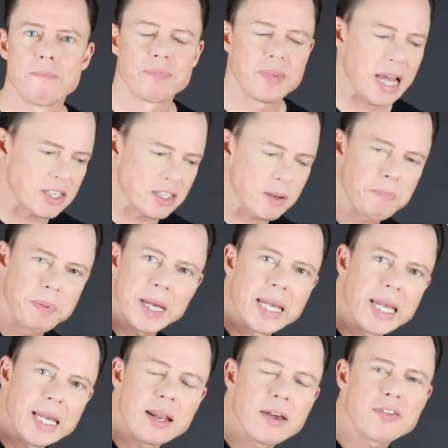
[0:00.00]
That's a
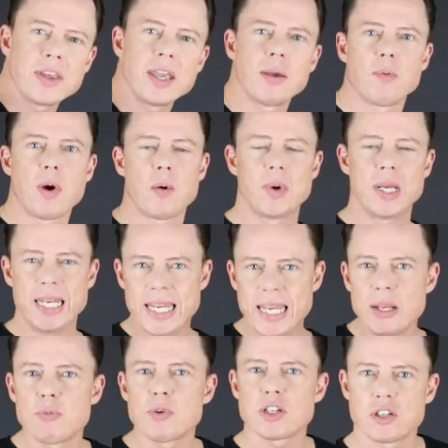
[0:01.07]
beginner thing where we
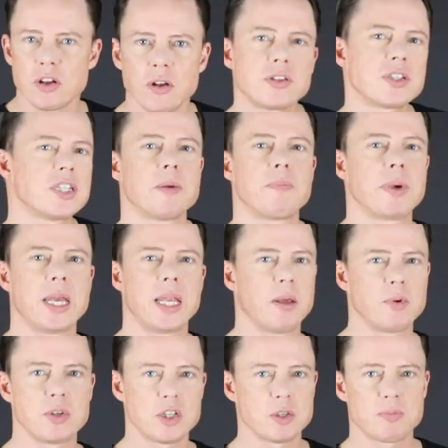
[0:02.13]
need results in the
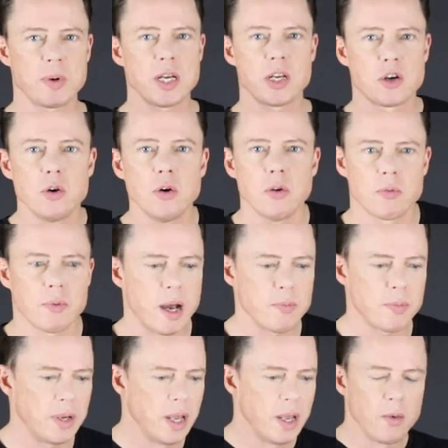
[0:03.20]
beginning, which is pretty cool, right?